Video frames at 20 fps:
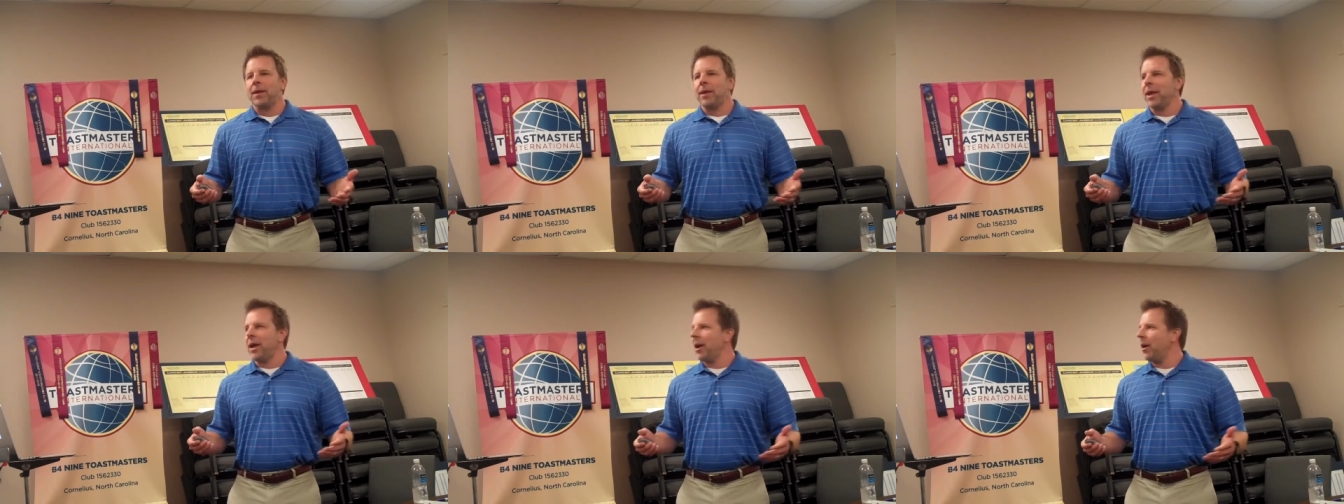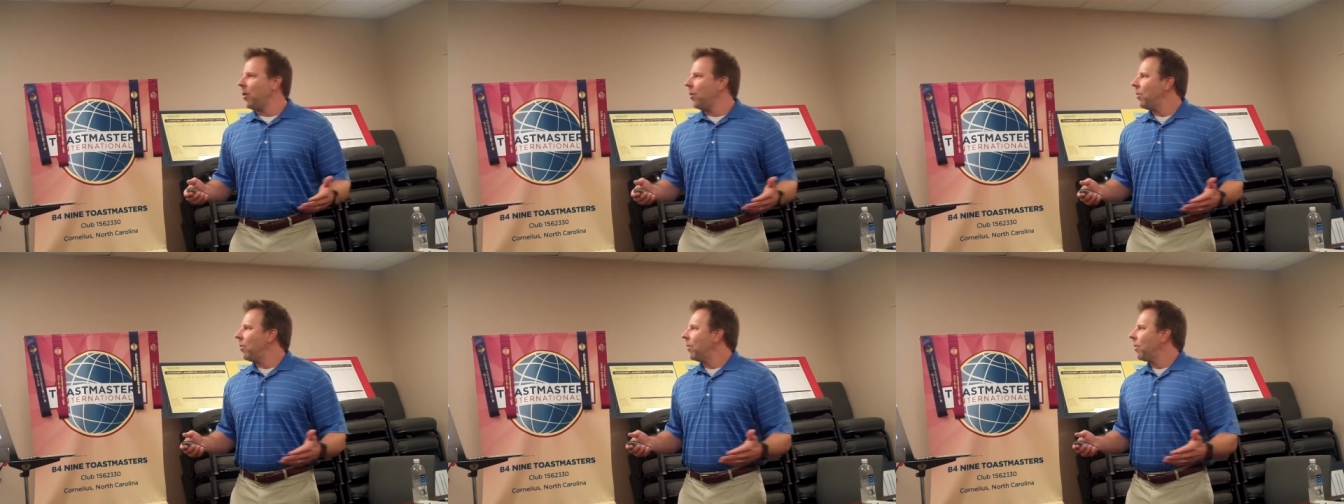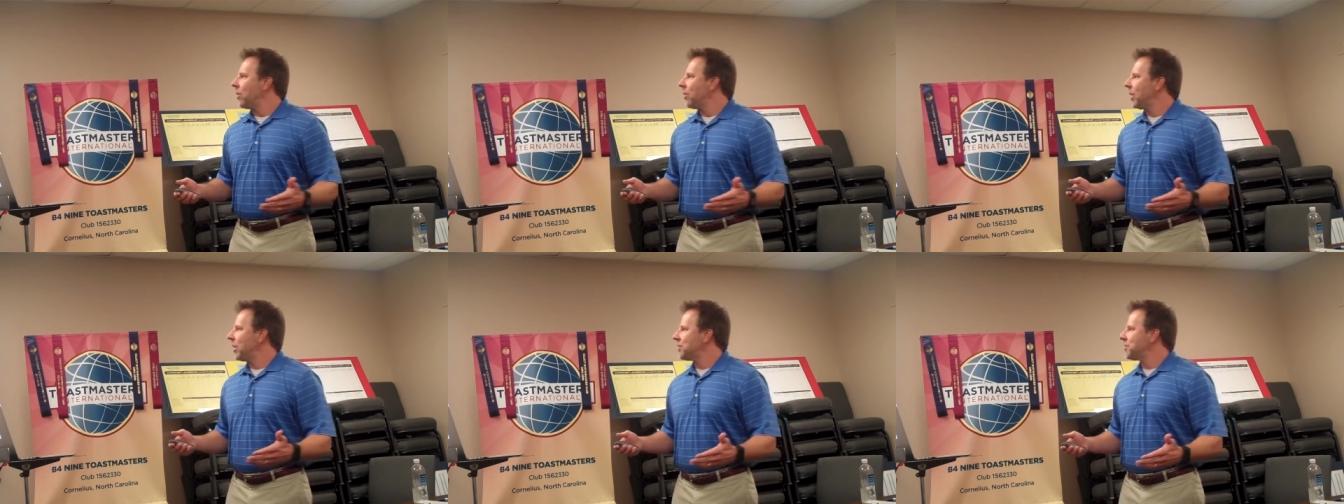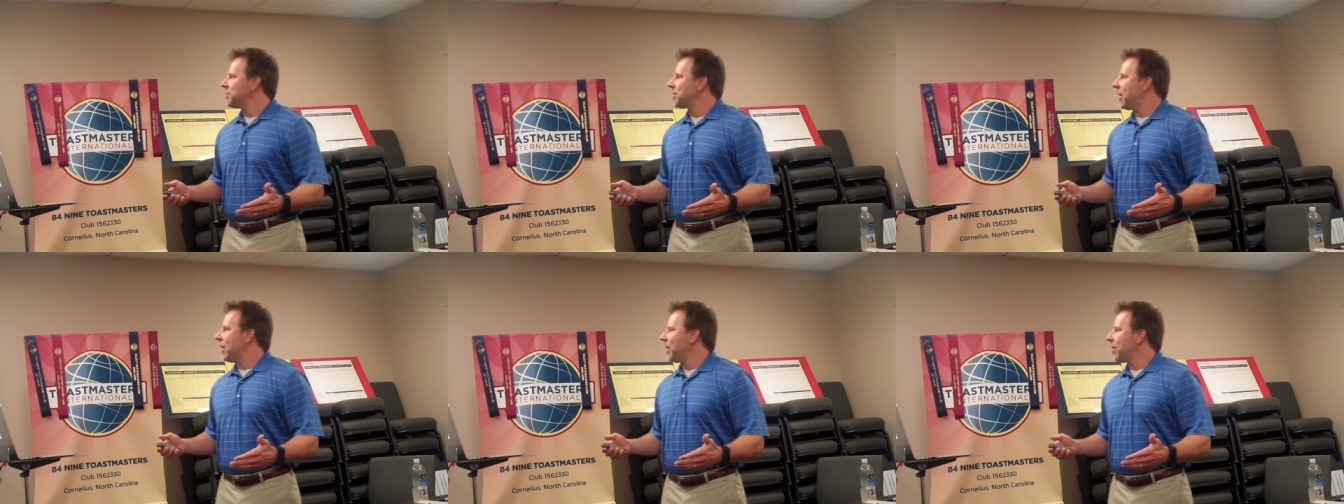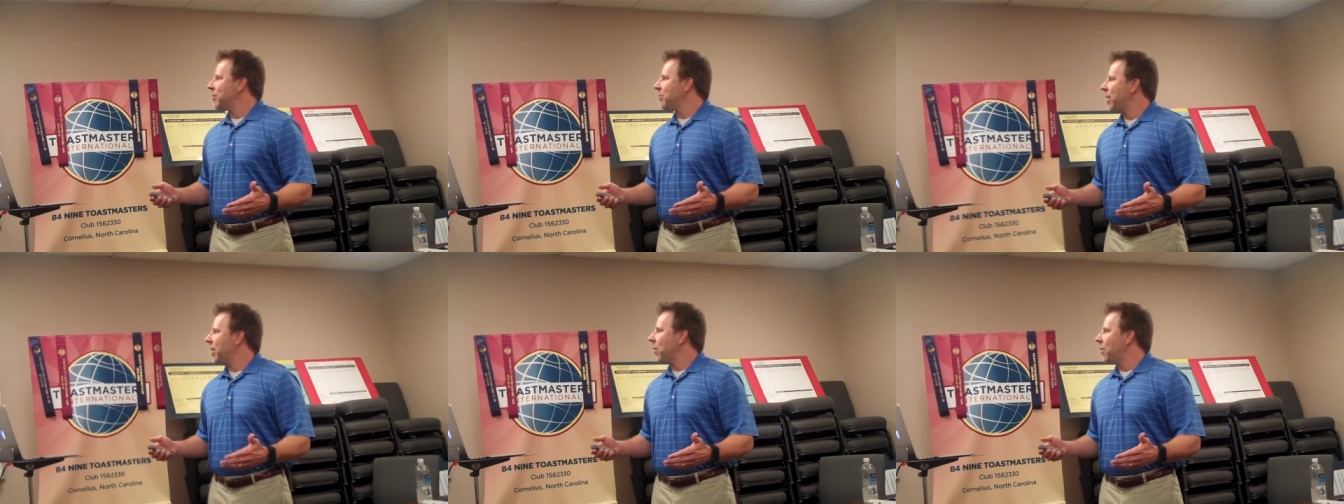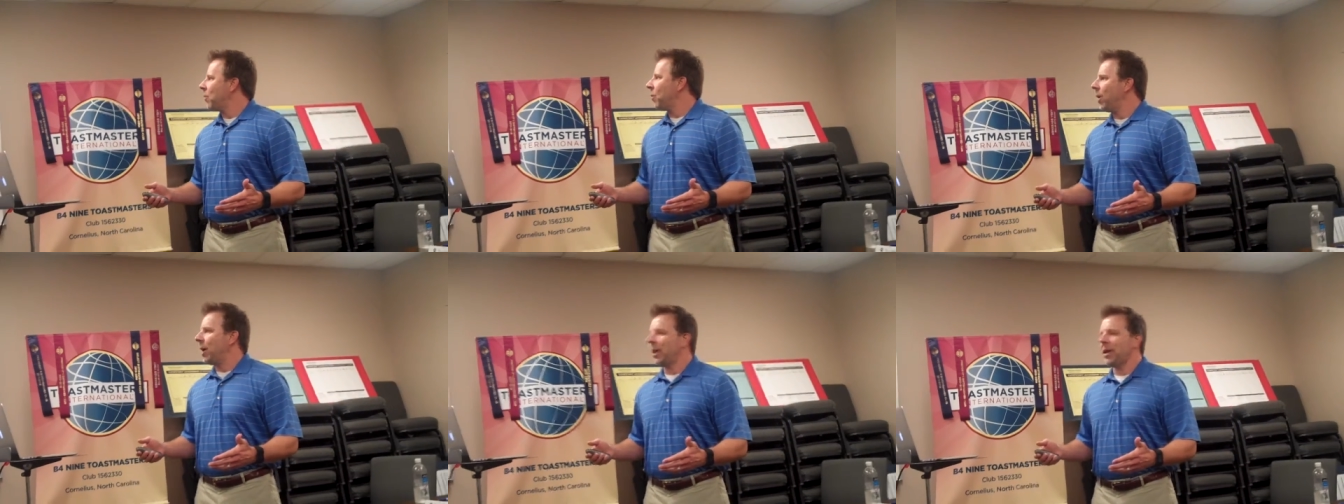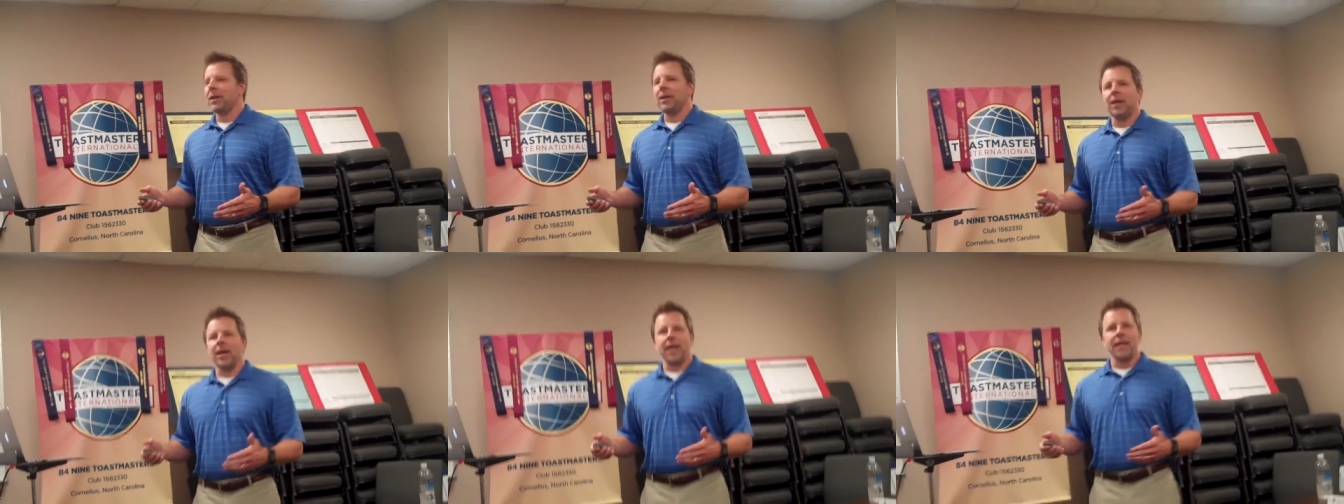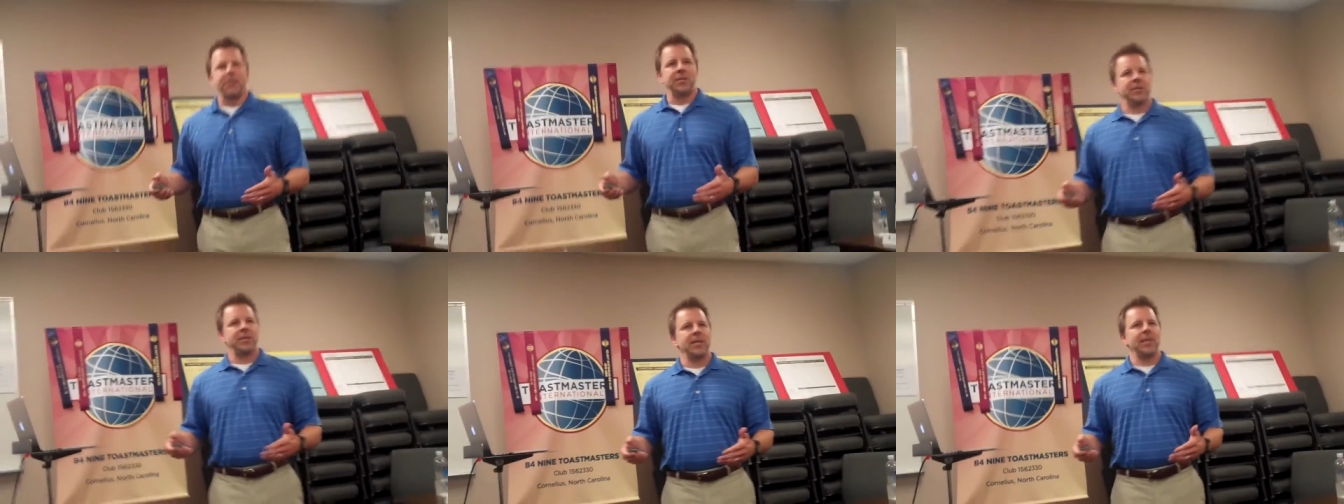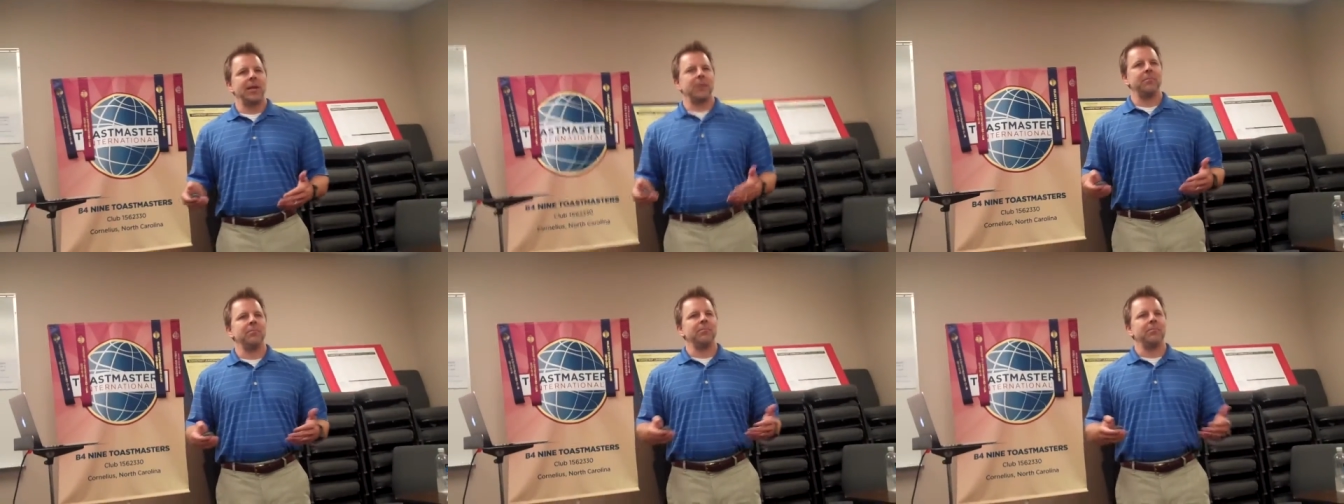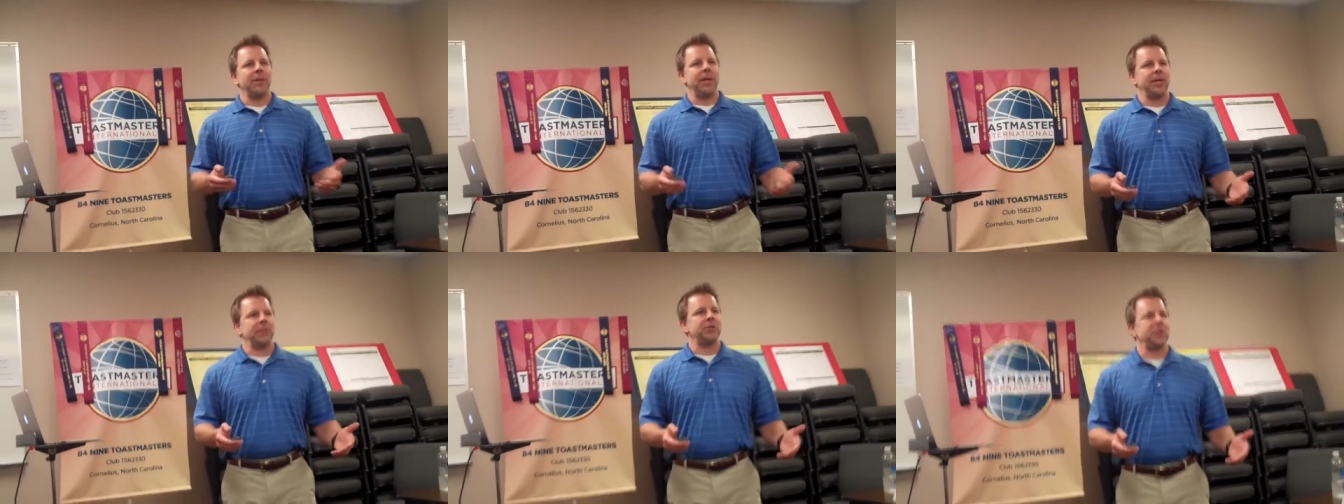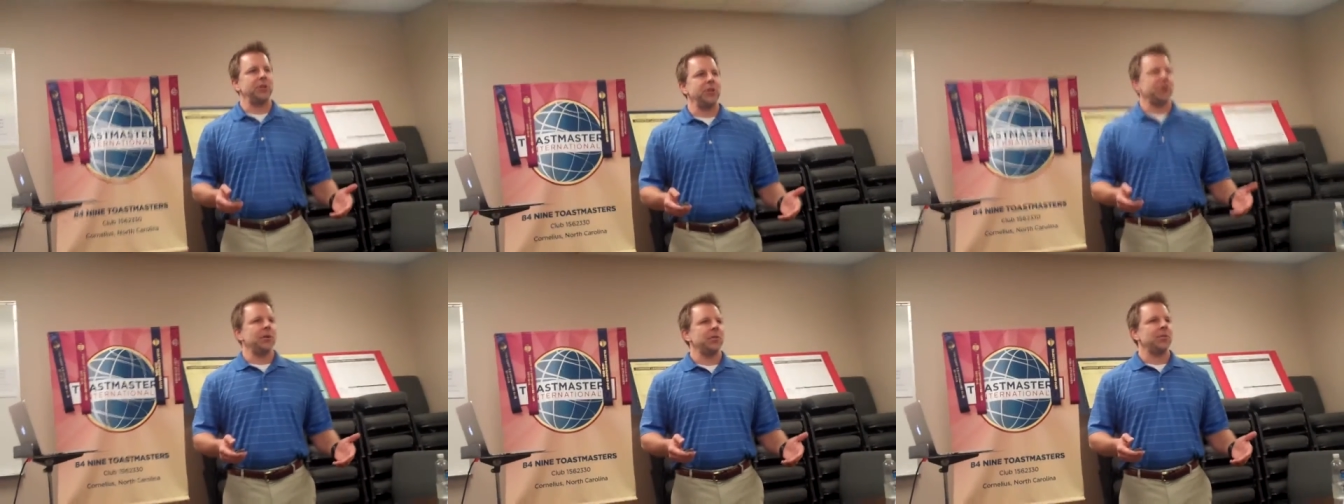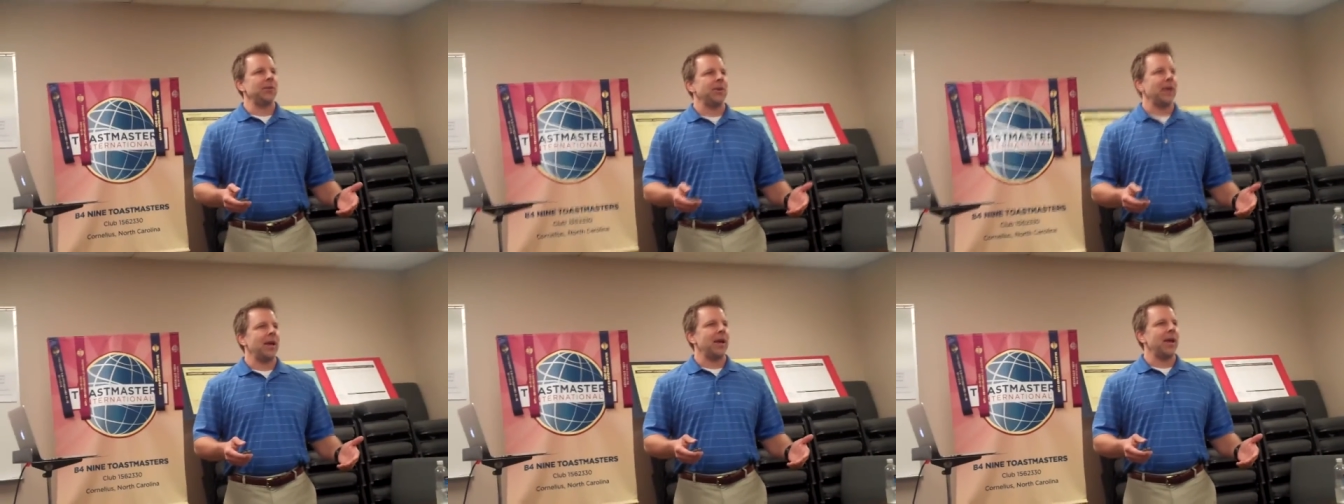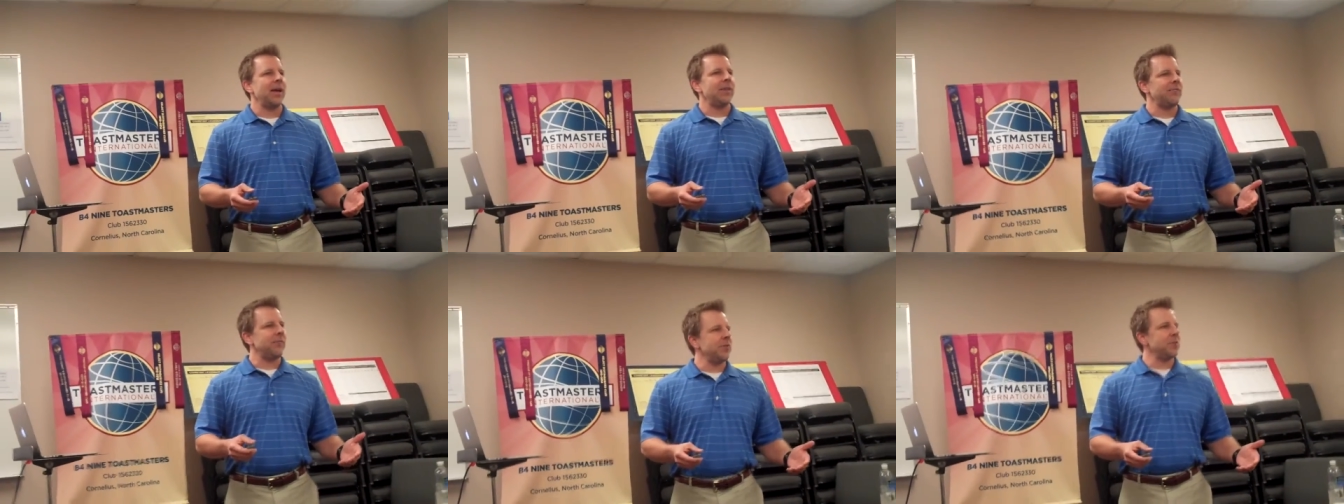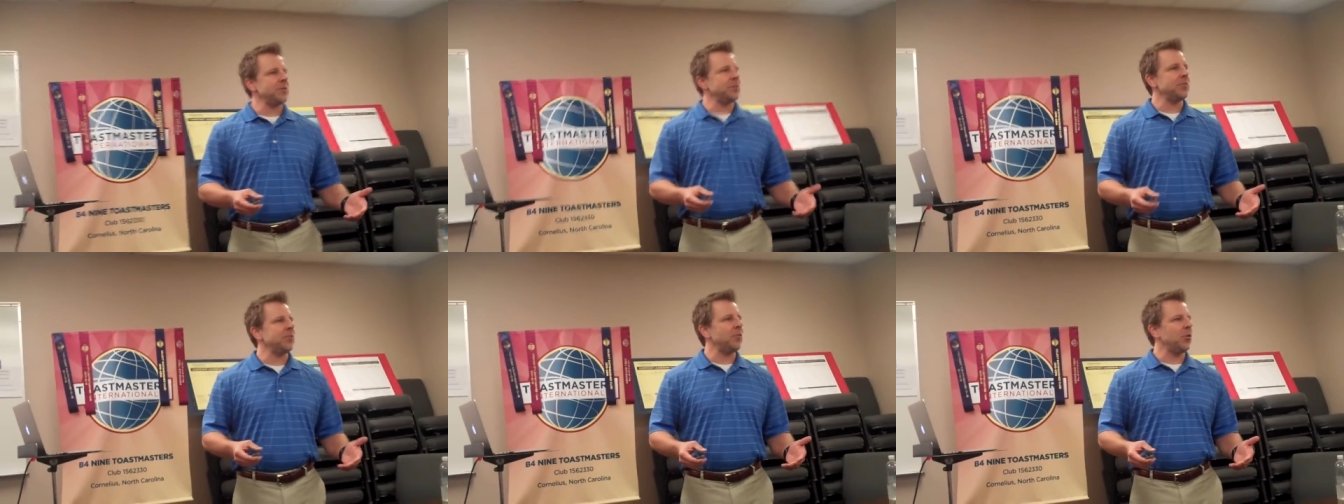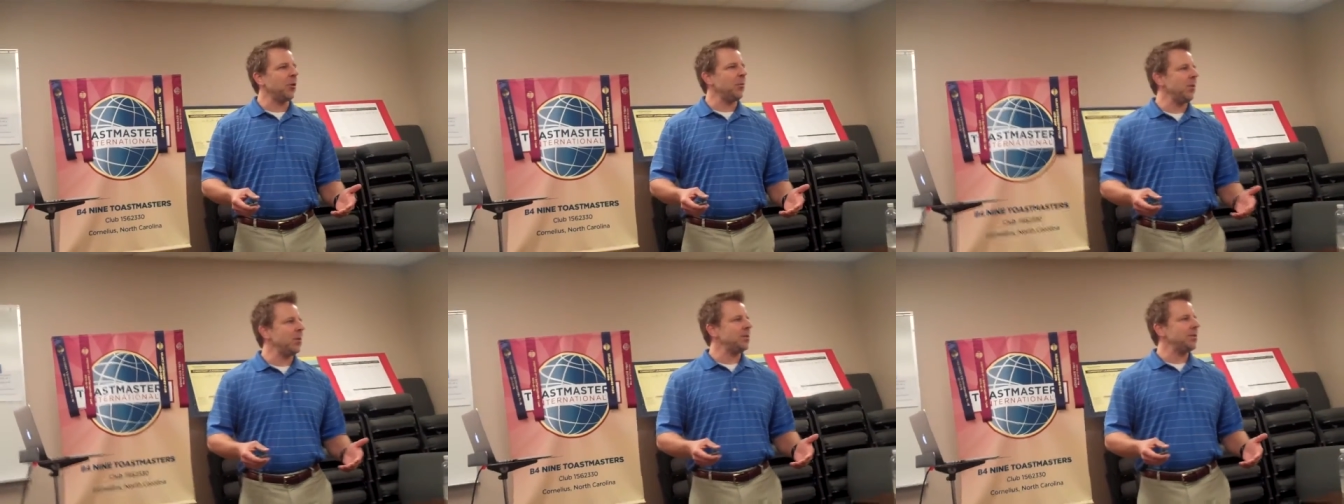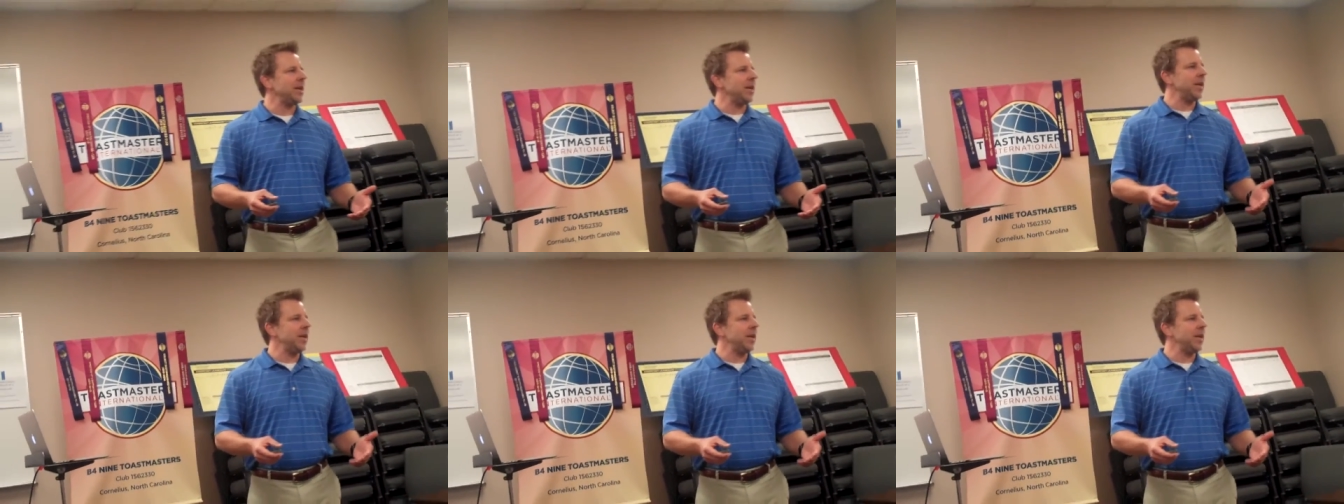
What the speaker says: Now, let's talk about what HCM gets you. And first and foremost,